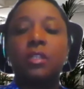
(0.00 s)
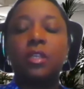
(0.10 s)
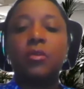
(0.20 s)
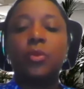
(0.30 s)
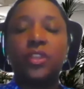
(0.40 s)

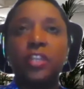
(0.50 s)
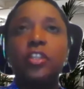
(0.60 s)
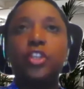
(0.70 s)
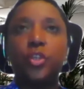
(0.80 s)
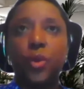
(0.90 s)
Within
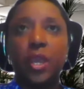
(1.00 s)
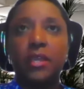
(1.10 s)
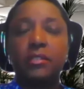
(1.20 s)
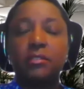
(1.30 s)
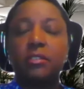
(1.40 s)
the
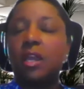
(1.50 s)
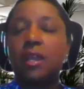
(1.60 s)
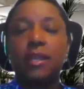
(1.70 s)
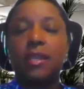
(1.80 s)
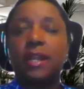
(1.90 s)
US, and
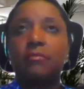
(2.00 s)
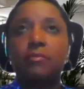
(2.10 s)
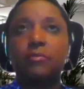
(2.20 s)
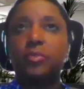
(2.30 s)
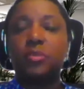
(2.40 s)
I
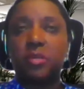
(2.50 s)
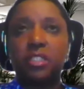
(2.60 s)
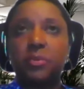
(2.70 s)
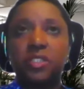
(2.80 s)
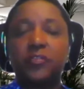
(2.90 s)

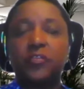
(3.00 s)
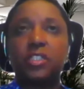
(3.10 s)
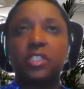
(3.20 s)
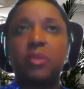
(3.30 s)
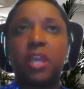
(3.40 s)
speak
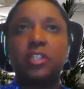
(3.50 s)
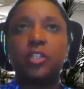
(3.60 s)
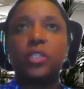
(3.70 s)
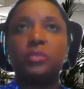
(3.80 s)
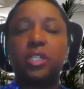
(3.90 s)
specifically about the
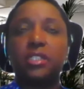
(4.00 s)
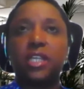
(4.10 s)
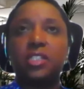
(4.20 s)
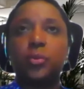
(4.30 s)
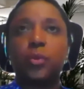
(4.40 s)
US because
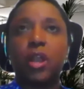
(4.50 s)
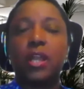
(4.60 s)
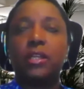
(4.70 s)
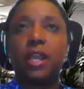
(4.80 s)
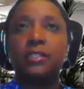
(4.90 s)
that's
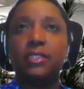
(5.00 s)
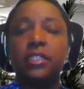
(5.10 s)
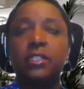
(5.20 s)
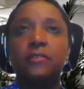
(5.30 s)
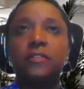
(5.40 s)
where I
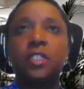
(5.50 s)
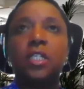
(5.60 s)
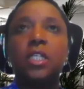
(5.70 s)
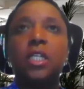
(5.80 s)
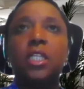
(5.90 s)
live,
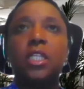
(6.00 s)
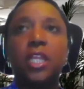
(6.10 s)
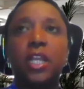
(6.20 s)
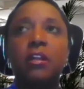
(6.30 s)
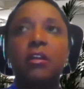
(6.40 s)

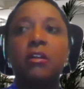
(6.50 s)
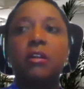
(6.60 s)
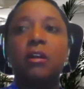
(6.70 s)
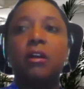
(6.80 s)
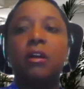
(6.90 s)
there
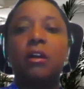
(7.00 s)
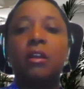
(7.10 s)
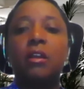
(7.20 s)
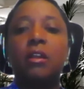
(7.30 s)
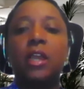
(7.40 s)

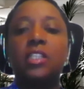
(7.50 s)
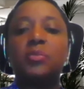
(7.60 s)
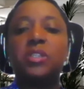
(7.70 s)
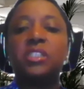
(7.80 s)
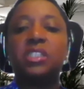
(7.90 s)
has
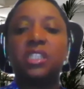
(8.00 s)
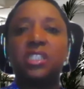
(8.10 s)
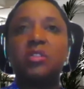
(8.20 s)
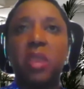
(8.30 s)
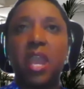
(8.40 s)
been
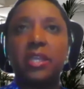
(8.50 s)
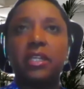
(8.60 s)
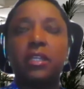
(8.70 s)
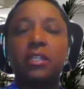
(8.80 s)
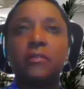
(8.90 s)

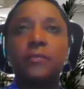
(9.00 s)
systematic